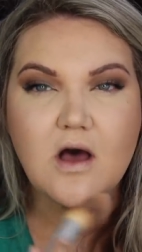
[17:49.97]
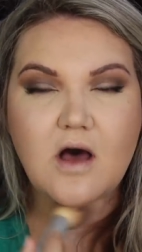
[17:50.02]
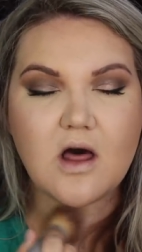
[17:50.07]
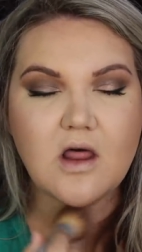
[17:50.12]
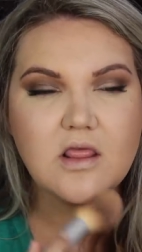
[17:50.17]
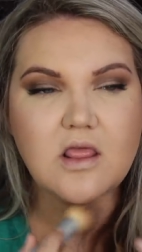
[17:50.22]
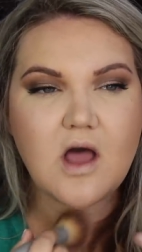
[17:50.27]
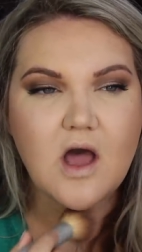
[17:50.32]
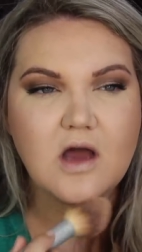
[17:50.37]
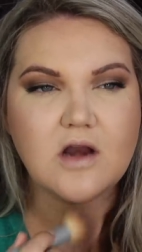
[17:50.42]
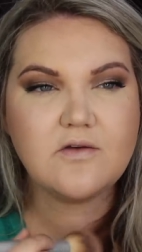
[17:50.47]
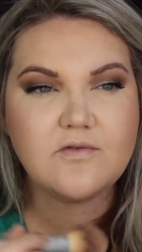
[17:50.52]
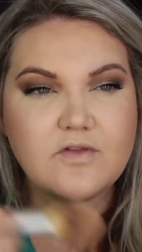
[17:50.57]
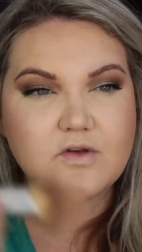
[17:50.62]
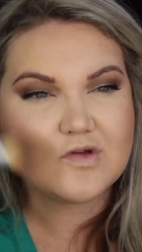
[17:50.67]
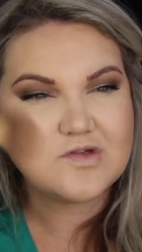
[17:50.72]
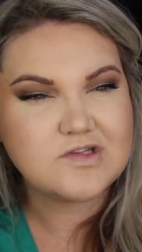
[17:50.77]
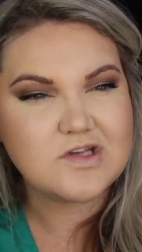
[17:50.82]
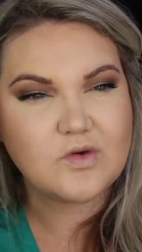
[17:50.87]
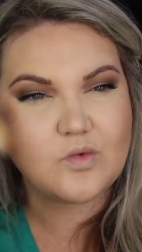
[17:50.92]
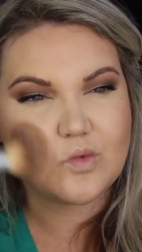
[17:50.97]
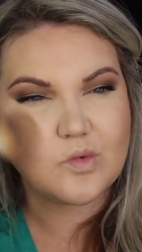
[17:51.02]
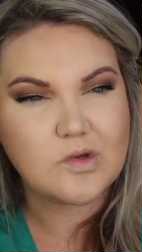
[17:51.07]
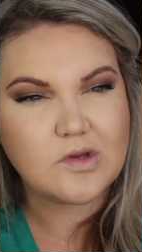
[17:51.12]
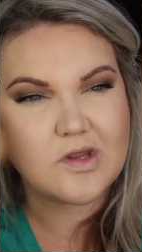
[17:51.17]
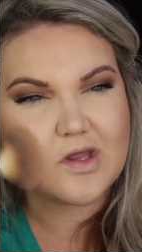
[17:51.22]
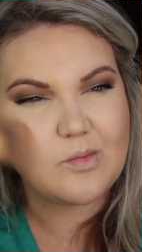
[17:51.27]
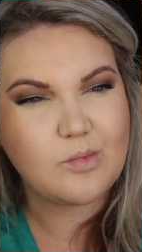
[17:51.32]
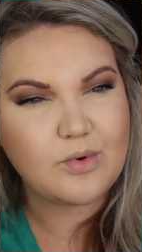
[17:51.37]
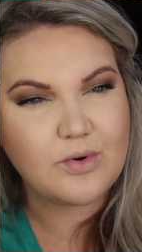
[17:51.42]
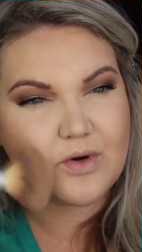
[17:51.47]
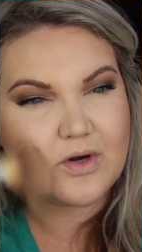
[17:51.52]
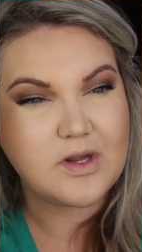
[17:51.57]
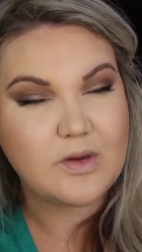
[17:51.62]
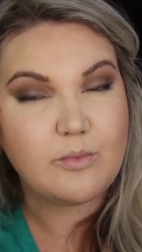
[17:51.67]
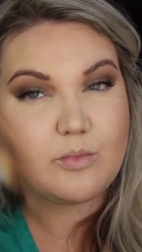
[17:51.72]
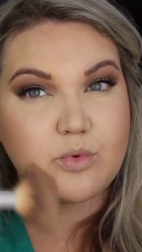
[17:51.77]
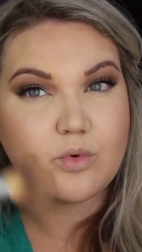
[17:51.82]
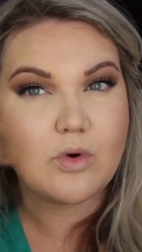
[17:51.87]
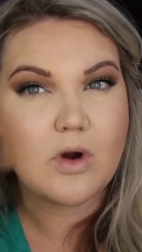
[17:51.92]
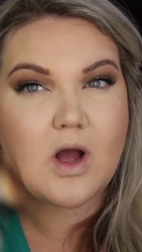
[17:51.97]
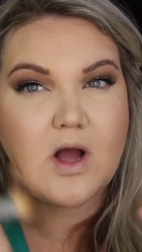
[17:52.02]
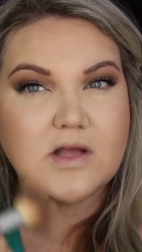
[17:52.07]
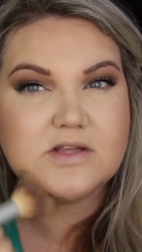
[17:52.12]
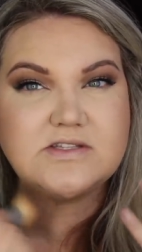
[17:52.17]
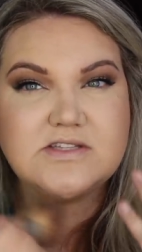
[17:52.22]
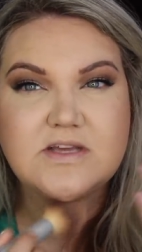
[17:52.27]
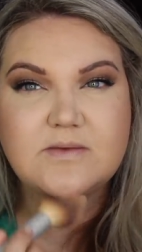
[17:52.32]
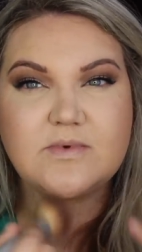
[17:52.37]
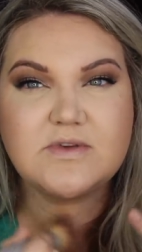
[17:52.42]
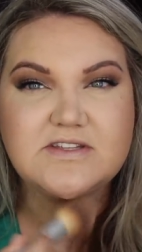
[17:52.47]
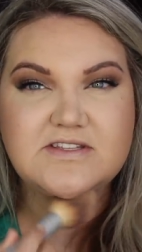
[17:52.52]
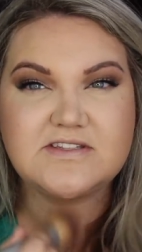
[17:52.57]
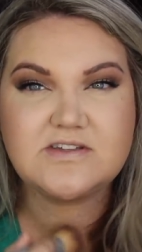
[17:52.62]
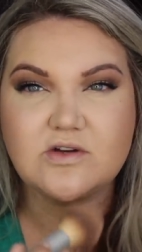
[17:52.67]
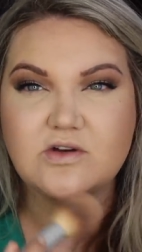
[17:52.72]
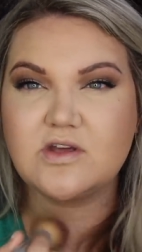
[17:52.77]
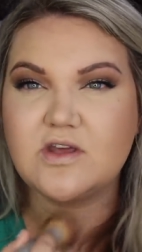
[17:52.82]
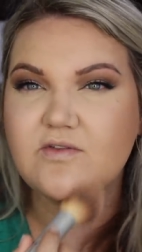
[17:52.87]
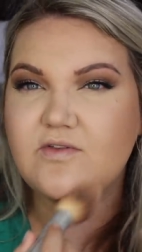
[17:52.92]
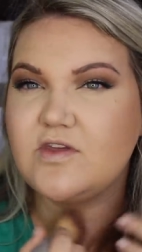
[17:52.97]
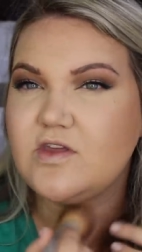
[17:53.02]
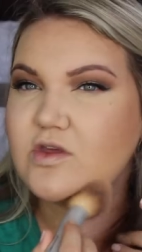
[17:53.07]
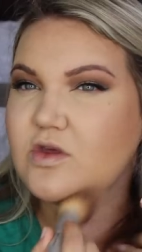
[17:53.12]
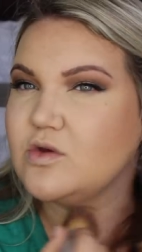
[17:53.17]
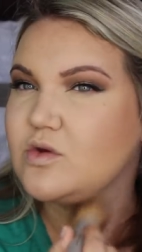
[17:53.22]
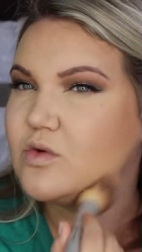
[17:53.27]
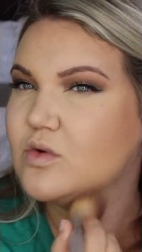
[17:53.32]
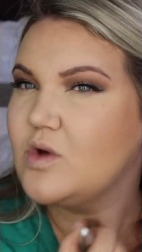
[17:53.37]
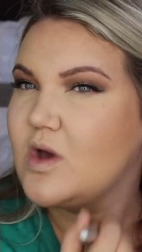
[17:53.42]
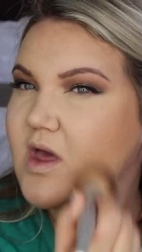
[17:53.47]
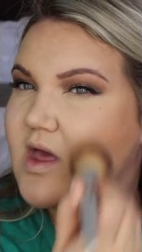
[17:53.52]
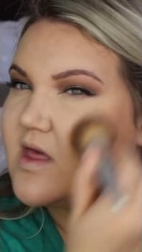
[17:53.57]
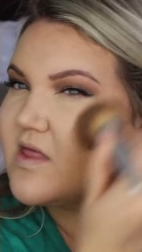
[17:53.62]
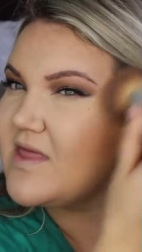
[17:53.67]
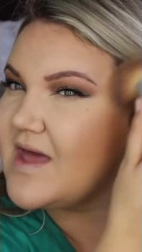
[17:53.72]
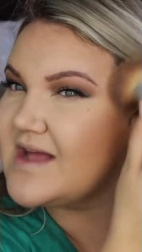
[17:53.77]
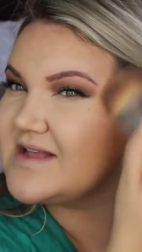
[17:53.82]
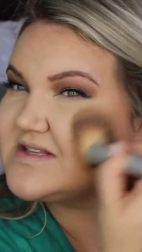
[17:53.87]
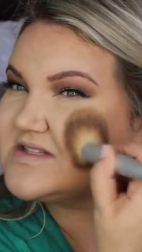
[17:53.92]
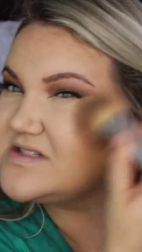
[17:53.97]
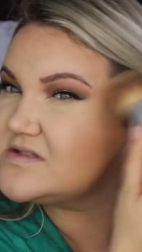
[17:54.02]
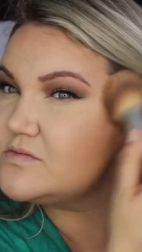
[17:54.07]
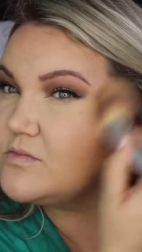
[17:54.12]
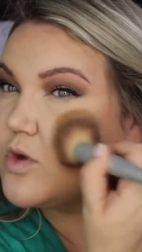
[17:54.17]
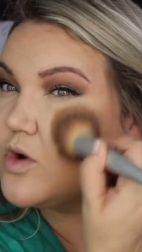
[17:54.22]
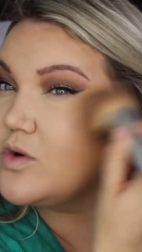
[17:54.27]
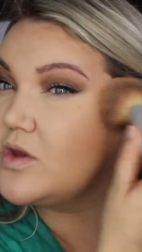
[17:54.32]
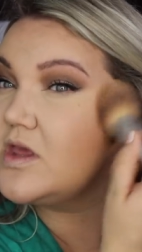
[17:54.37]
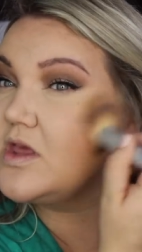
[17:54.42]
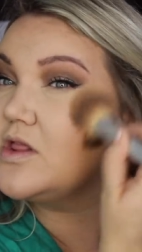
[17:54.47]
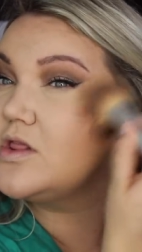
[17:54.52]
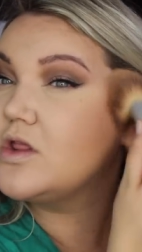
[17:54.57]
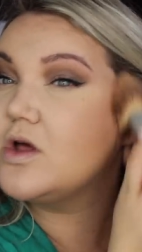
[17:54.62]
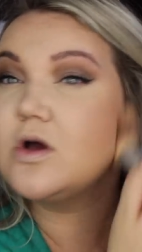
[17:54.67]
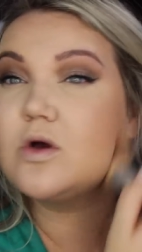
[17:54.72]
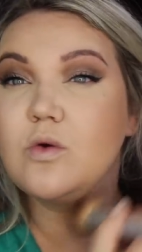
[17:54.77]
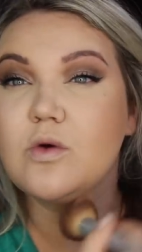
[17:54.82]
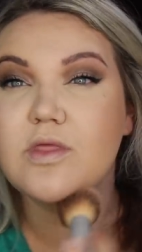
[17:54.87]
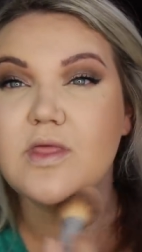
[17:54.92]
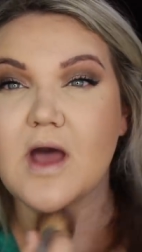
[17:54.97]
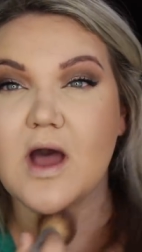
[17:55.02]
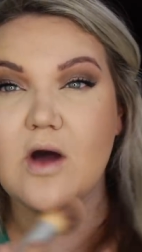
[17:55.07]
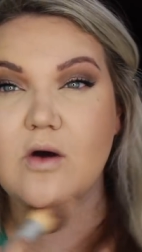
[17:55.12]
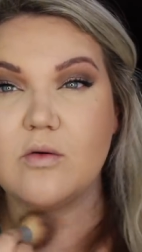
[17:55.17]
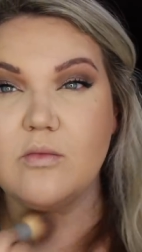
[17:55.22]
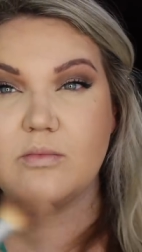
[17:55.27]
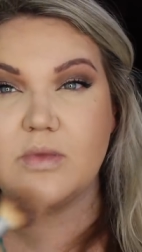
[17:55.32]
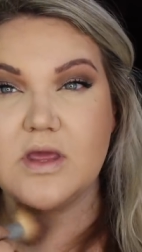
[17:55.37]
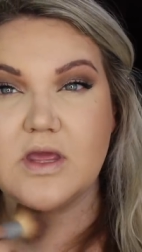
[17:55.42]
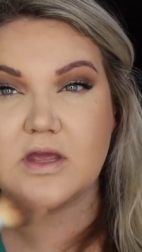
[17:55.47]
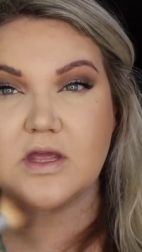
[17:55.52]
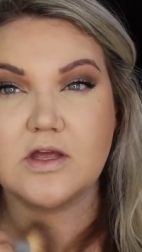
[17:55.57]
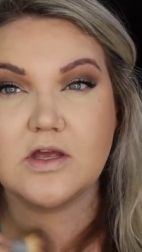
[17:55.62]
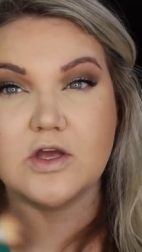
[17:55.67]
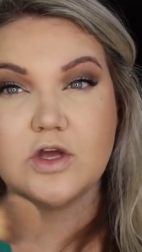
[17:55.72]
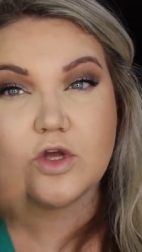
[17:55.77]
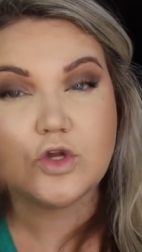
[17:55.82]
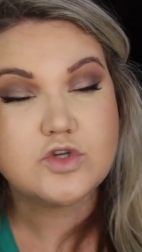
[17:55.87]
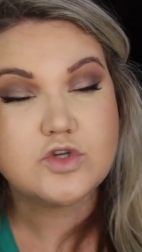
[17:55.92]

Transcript: a lot of those like really pretty bronzy but still giving you that smoky look without being